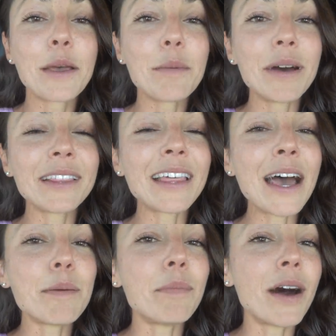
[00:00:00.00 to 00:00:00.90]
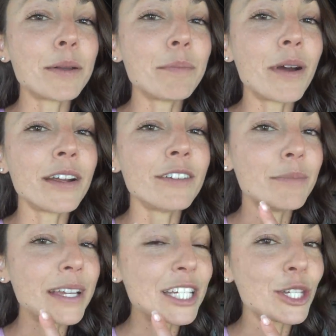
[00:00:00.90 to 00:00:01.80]
but that bottom part of
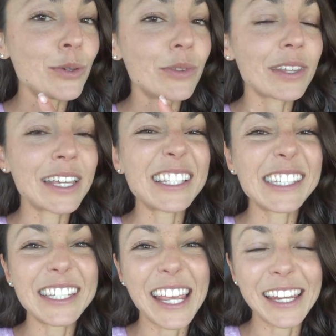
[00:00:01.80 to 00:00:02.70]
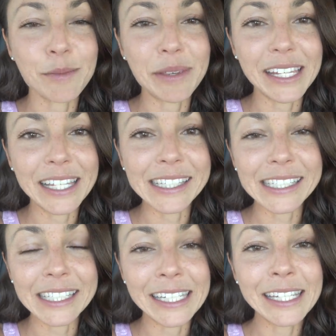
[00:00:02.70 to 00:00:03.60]
my tooth can stain a bit
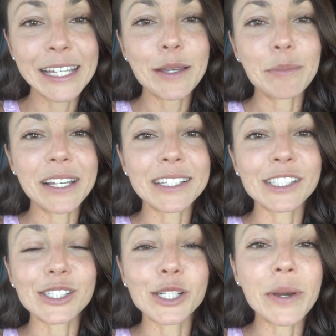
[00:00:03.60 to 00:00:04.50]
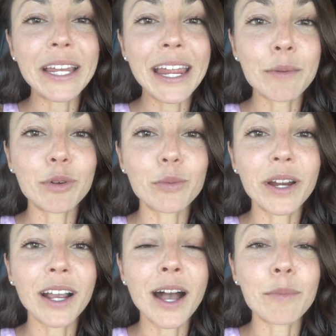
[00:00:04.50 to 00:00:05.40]
easily because there's no enamel
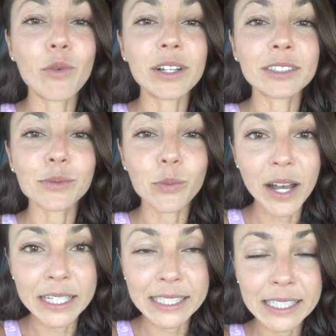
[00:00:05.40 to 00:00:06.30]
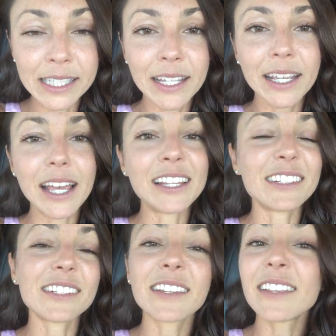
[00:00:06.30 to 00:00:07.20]
where gum once was, and
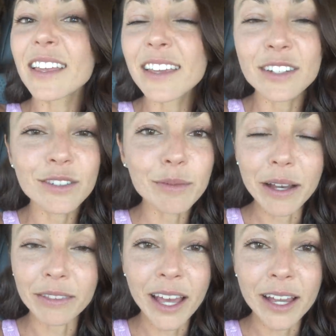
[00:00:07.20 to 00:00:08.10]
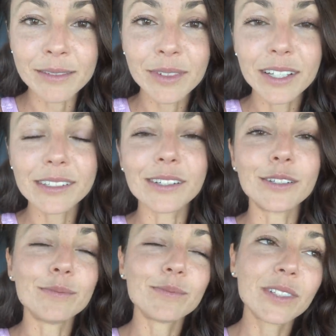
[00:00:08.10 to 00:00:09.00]
there's nothing they can do about that.
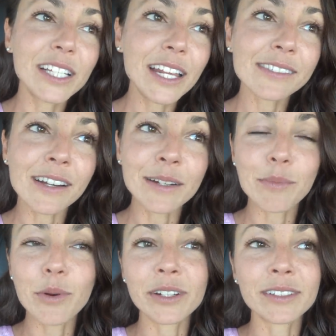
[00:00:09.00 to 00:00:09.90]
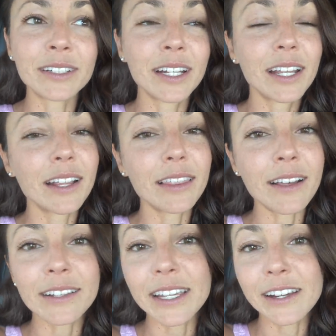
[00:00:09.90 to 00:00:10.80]
So cleanings are important.
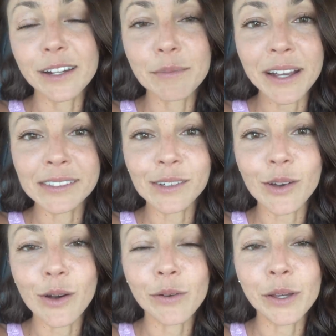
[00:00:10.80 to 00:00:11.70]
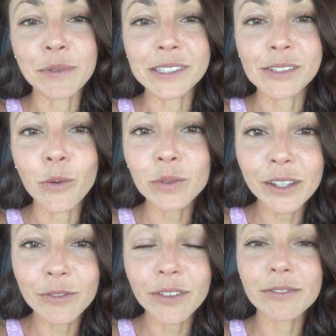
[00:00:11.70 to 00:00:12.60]
Luckily, here in Mexico, it was
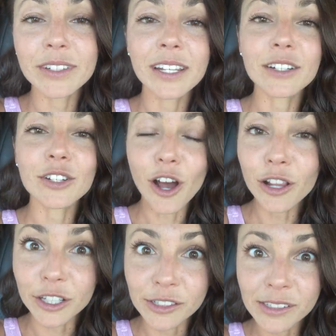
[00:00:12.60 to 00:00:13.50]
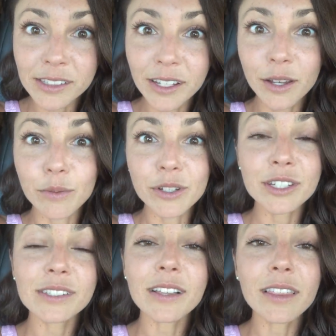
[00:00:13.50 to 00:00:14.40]
only fifty dollars, which
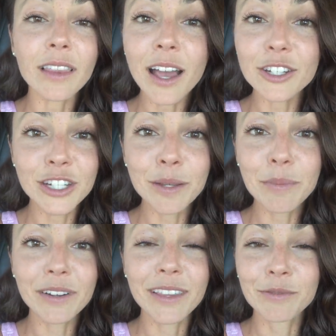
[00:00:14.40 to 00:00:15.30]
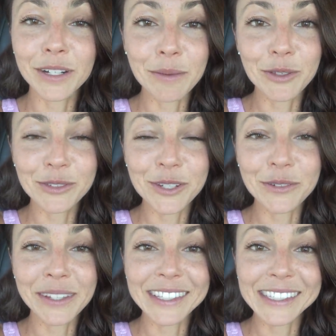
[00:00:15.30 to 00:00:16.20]
is a lot cheaper than what I'm used to
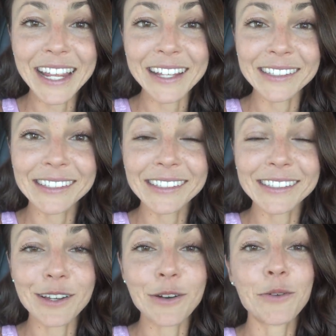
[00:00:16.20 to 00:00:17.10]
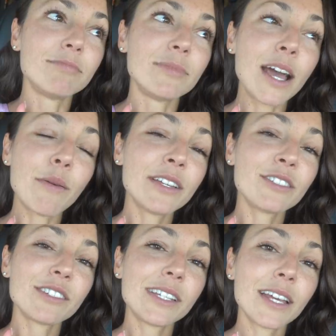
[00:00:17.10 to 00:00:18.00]
in the States. So now I
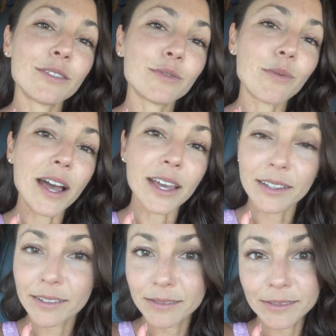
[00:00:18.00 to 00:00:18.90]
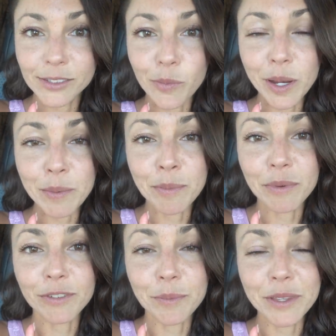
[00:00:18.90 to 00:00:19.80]
understand why so many
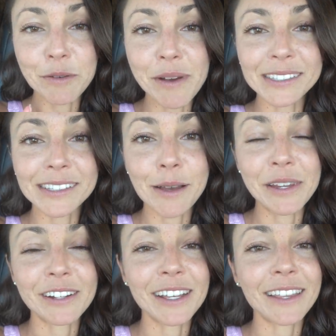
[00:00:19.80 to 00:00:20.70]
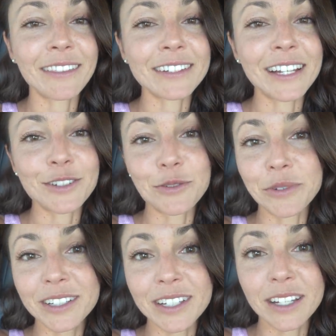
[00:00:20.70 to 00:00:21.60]
people from the U S come here to get their dental
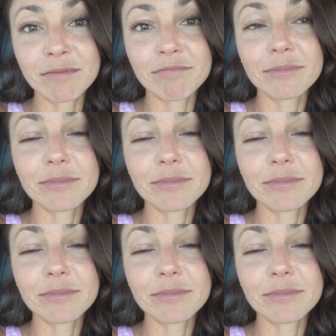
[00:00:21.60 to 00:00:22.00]
work done.